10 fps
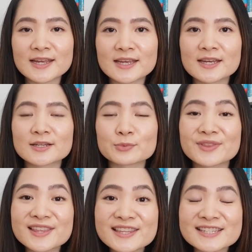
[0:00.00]
and
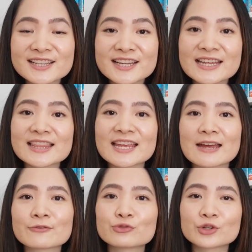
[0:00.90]
within this clan, they
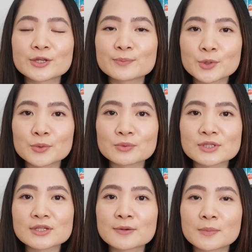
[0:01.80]
have green
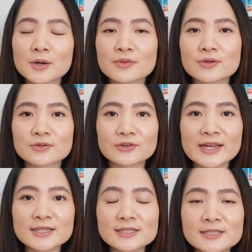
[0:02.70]
bones among their
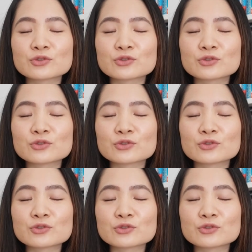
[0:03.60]
ranks.